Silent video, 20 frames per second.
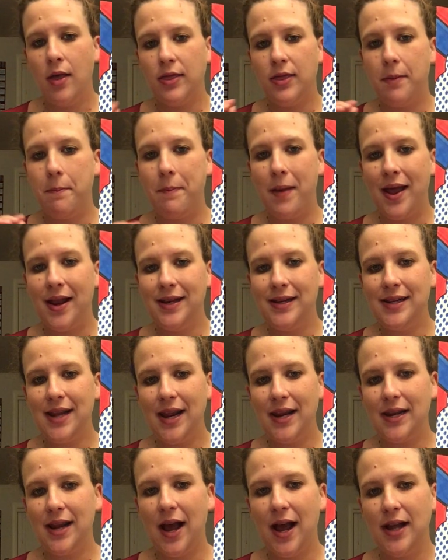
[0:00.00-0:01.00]
The
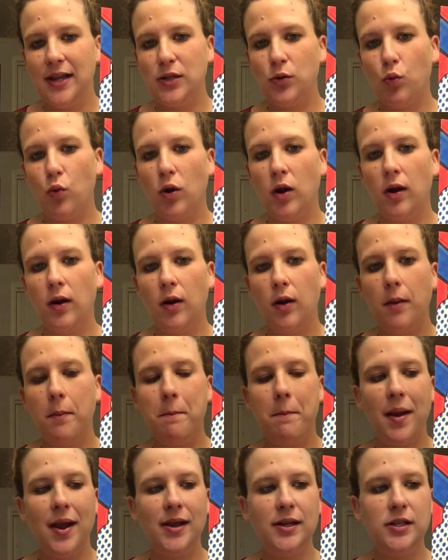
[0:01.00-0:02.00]
Ben-Day dots were
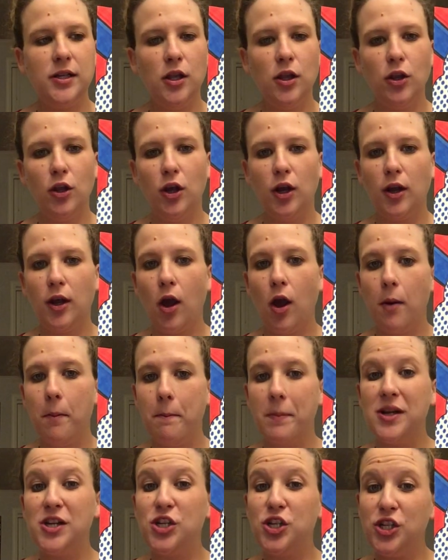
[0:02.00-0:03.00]
meant to look
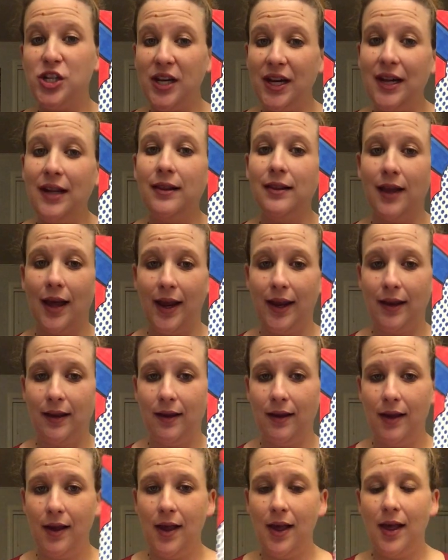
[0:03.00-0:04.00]

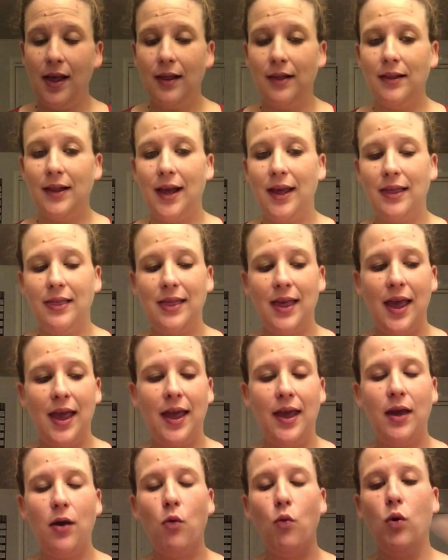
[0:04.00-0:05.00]
machine-like
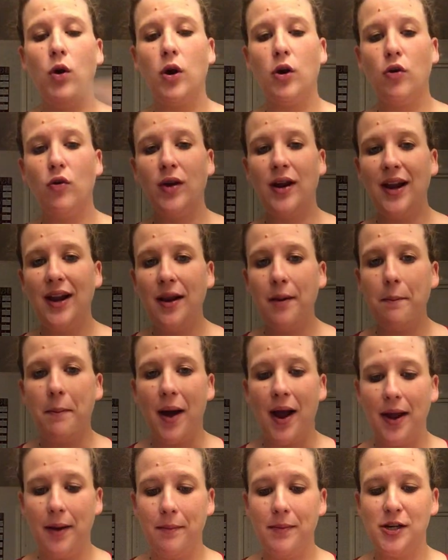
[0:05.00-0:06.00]
they were created
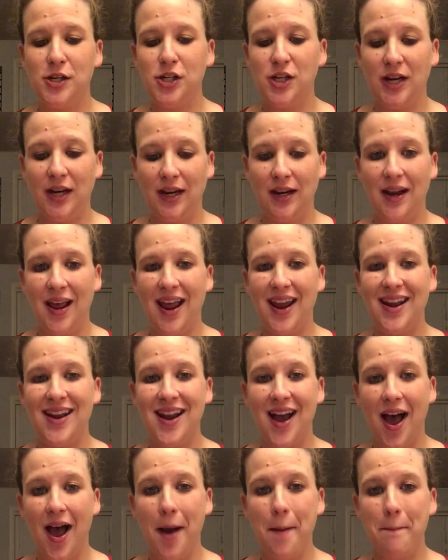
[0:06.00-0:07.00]
by a machine and
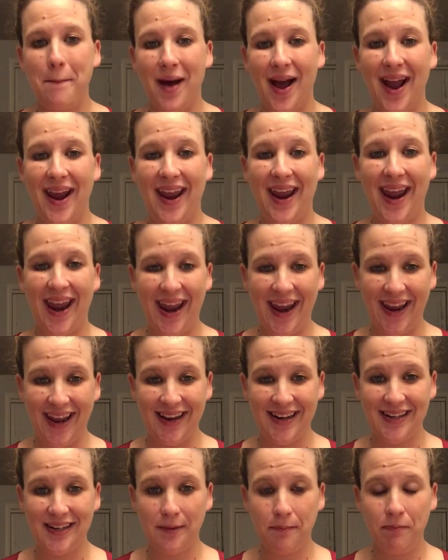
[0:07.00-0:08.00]
not by
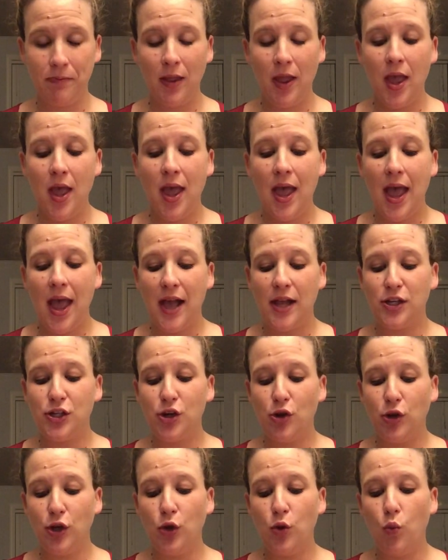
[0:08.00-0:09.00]
hand. And
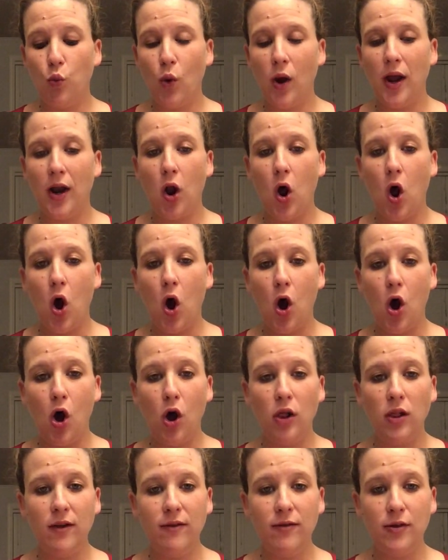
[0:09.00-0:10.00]
so you want
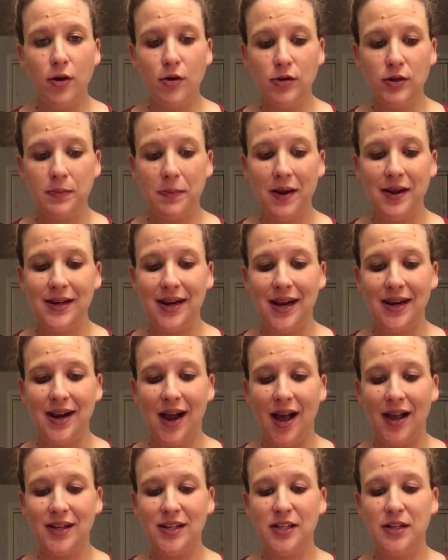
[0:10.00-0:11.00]
all of those Ben-Day
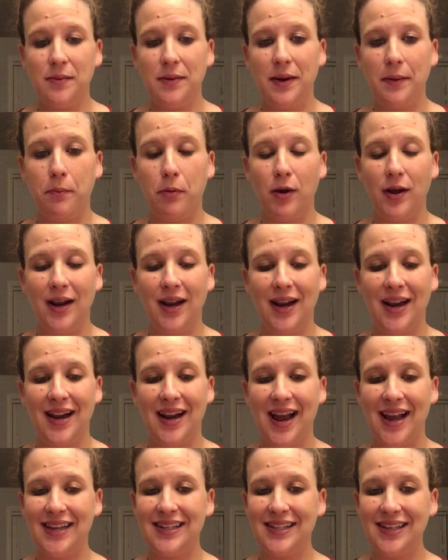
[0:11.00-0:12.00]
dots to be put in
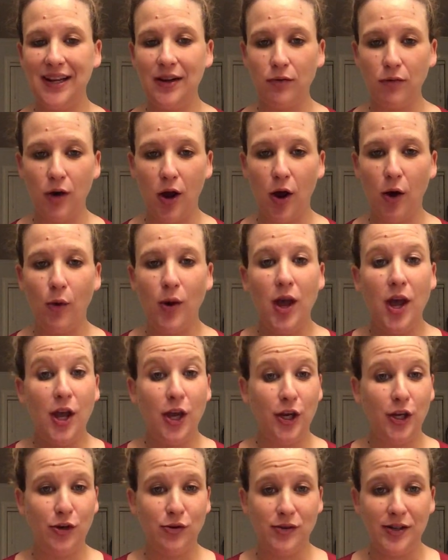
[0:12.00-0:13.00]
a nice neat row.
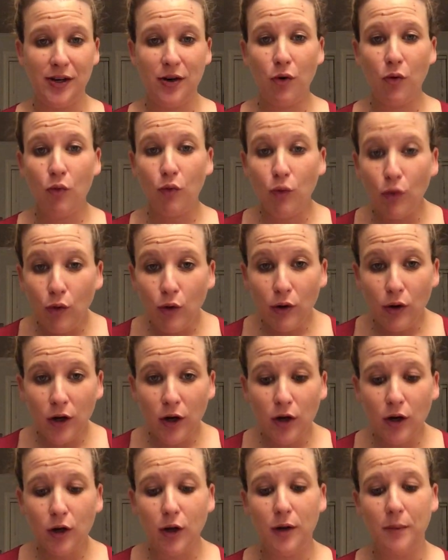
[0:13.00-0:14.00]
Using a
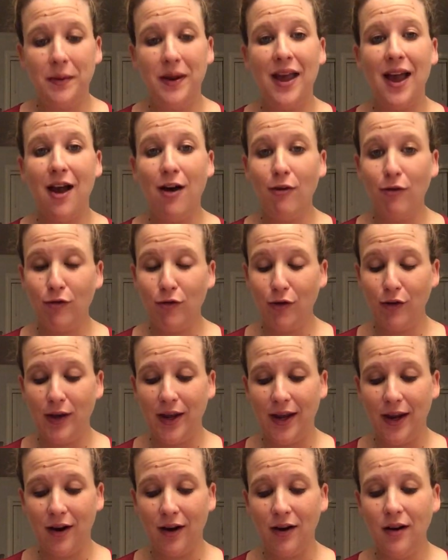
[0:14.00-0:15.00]
ruler could be helpful
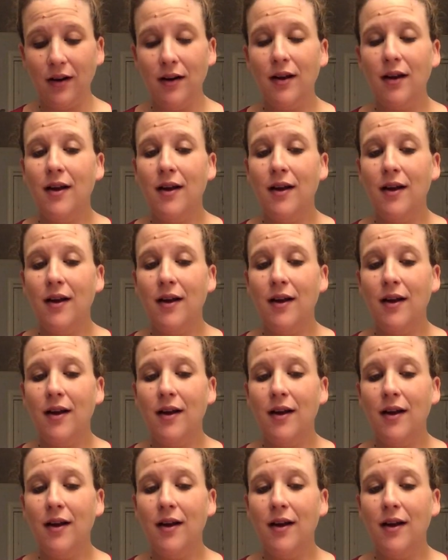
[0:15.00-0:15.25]
here,